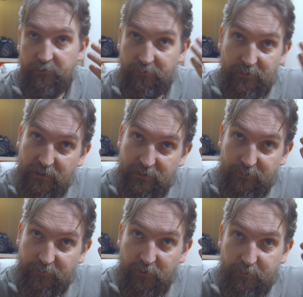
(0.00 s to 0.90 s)

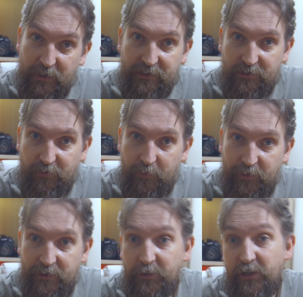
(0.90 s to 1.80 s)
This was basically
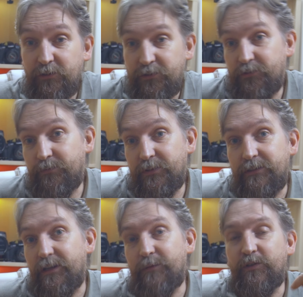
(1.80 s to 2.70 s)
swapping them around, so
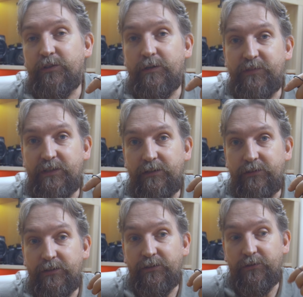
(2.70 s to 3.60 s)
the timecode comes in
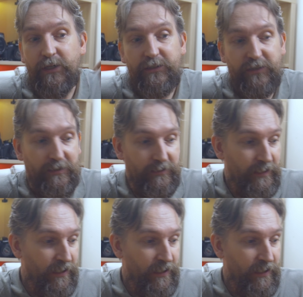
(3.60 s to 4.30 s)
on the right channel.